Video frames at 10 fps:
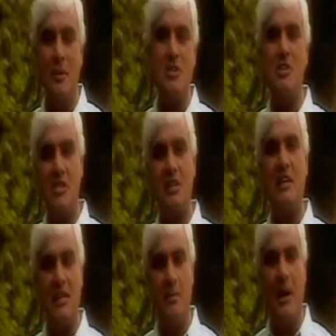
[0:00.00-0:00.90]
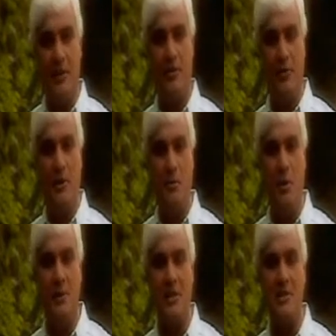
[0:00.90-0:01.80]
But just think about it for a
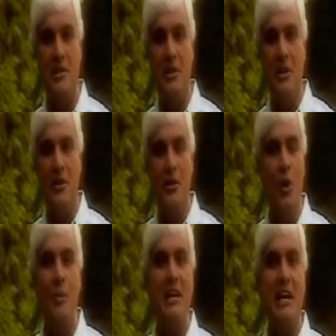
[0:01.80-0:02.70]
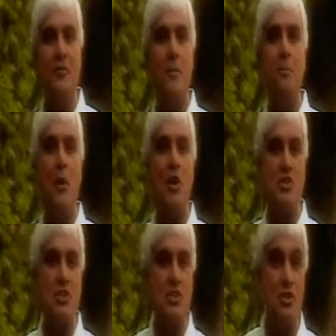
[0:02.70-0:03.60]
moment. Nobody ever
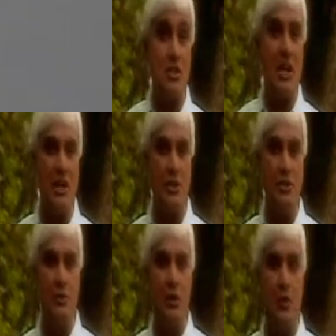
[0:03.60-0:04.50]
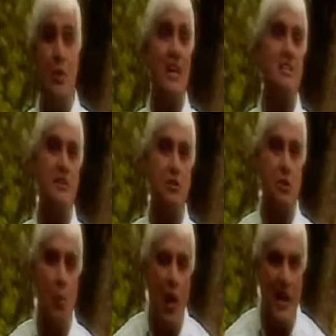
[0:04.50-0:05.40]
pauses to tell you relative to
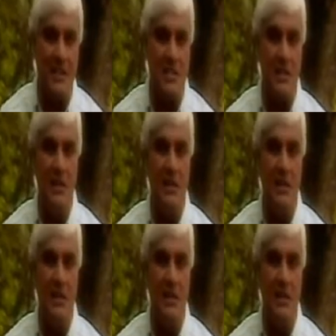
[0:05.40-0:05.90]
what?